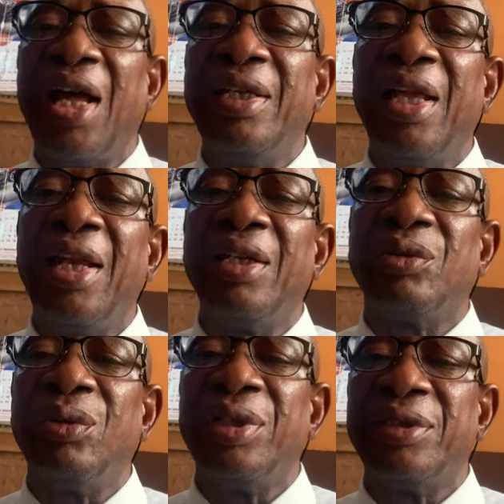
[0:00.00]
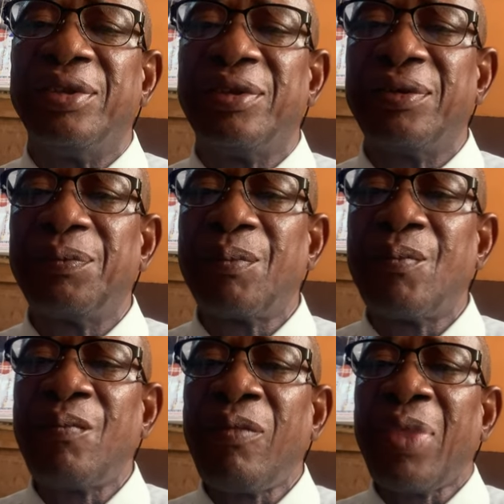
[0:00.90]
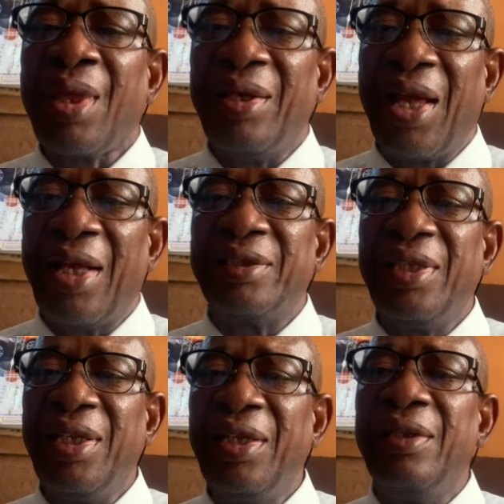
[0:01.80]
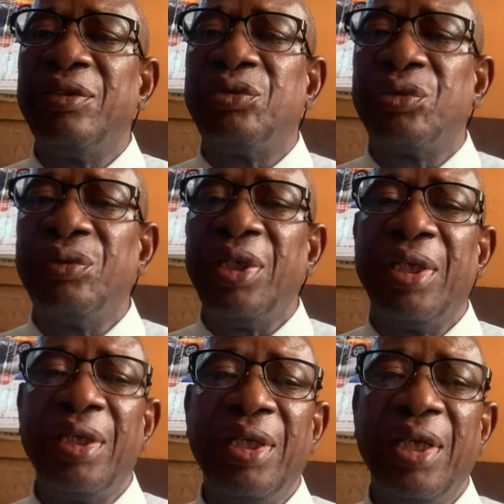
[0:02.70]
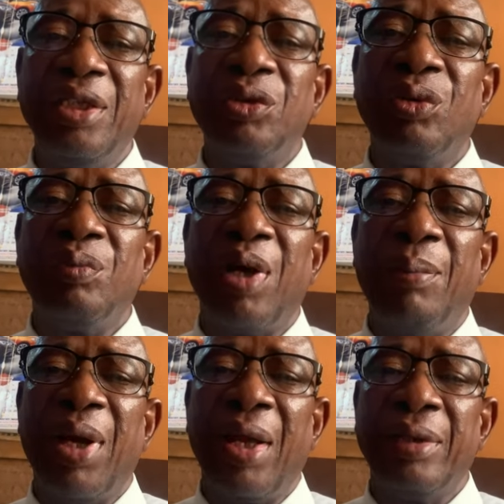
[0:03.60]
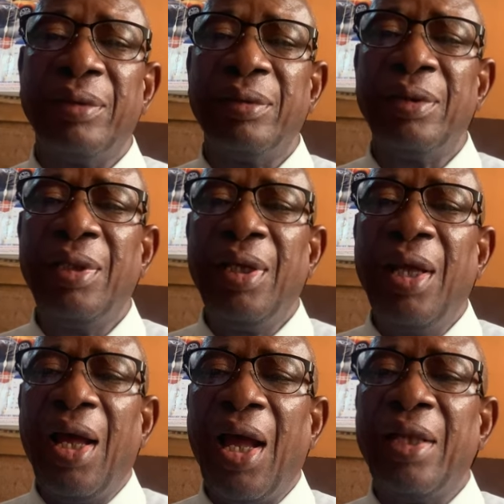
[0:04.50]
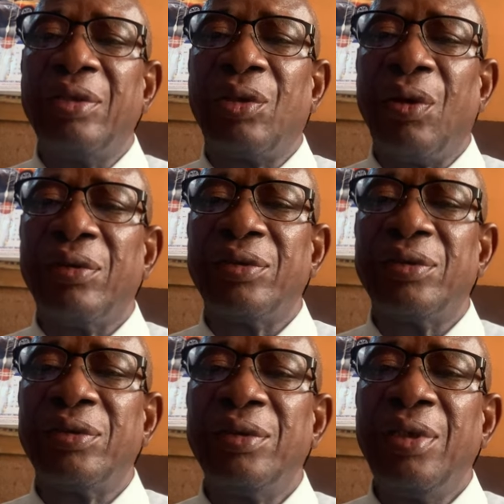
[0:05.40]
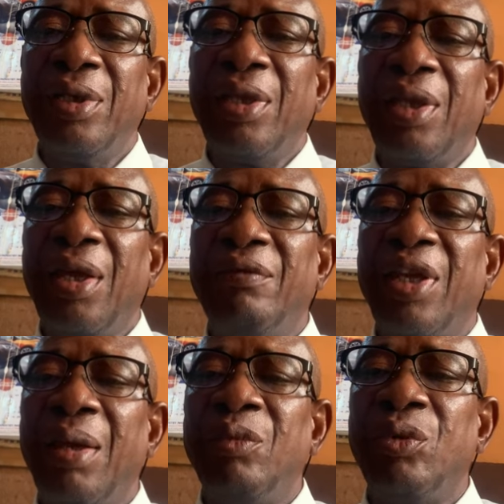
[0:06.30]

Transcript: and electorates that he is truly a Yoruba man, and thus gave them